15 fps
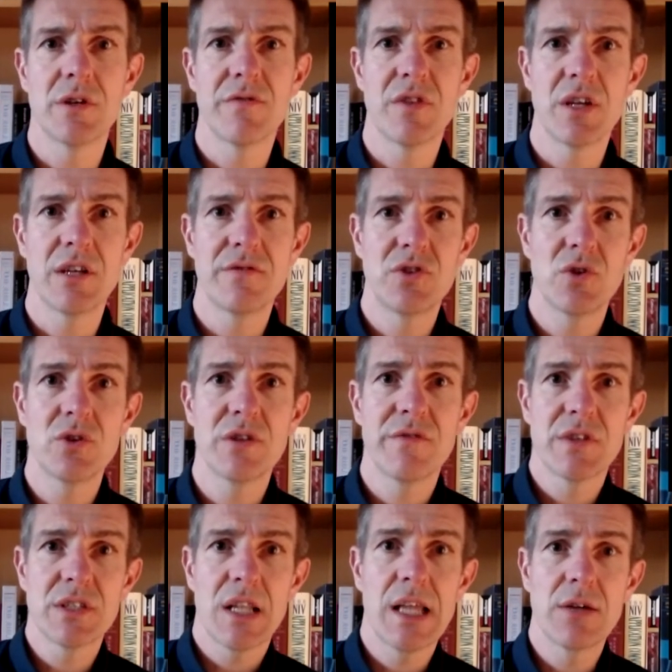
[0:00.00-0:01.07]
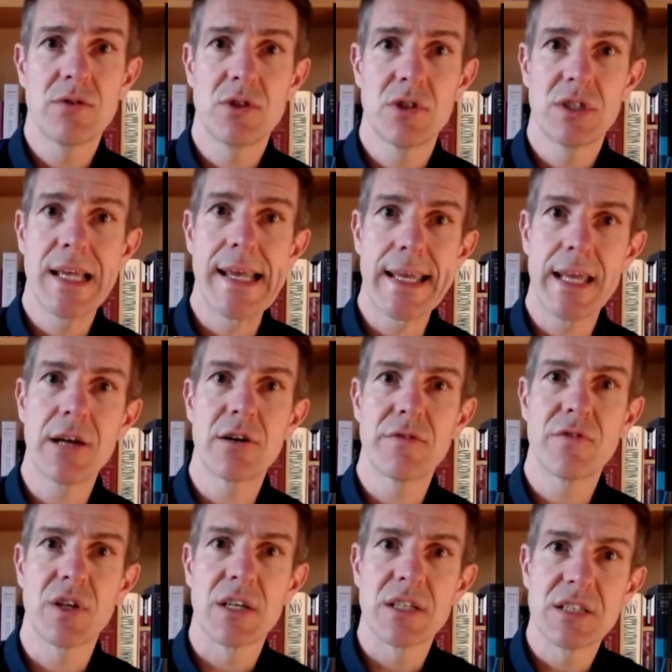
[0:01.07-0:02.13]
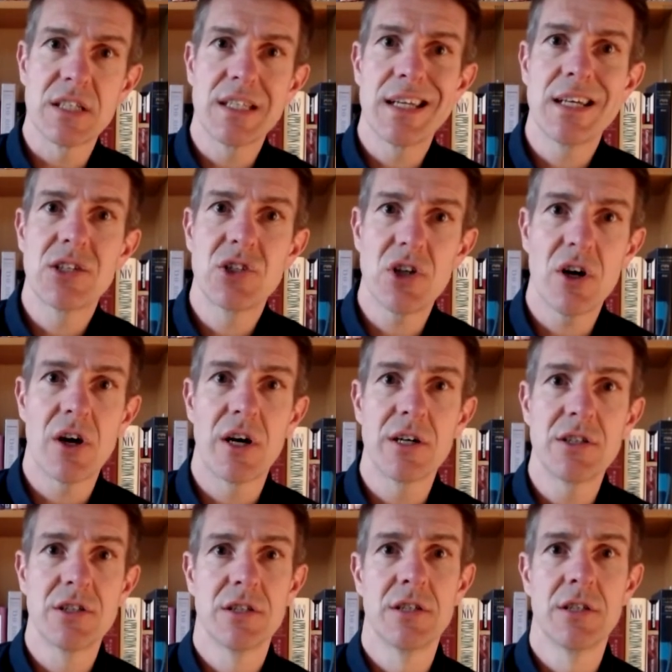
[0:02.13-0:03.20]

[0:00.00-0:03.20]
that if Joseph is allowed to take care of things, to take charge,